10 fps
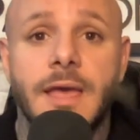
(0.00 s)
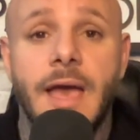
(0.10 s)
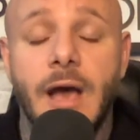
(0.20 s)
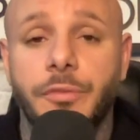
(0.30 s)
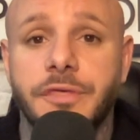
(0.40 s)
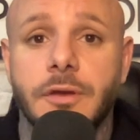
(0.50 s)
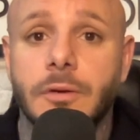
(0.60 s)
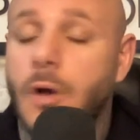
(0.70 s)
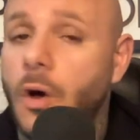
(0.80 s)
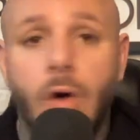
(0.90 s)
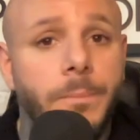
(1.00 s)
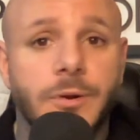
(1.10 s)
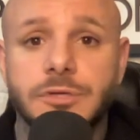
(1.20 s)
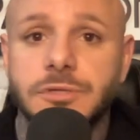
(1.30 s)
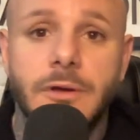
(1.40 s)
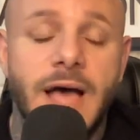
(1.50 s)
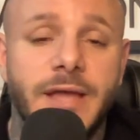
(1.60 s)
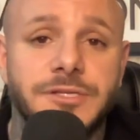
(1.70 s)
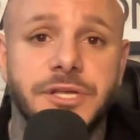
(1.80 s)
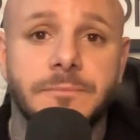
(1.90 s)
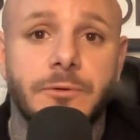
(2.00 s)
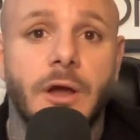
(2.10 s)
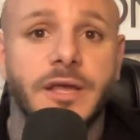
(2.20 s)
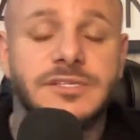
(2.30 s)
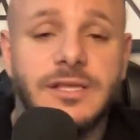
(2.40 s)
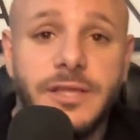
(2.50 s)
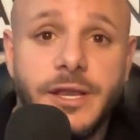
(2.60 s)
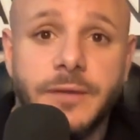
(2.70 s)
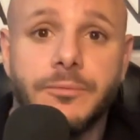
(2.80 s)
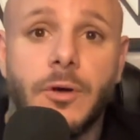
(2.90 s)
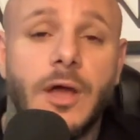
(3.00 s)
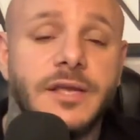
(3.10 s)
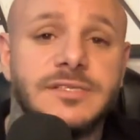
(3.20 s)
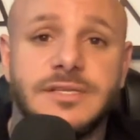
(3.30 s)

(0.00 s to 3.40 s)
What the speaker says: healthier all personal hygiene products, cleaning products,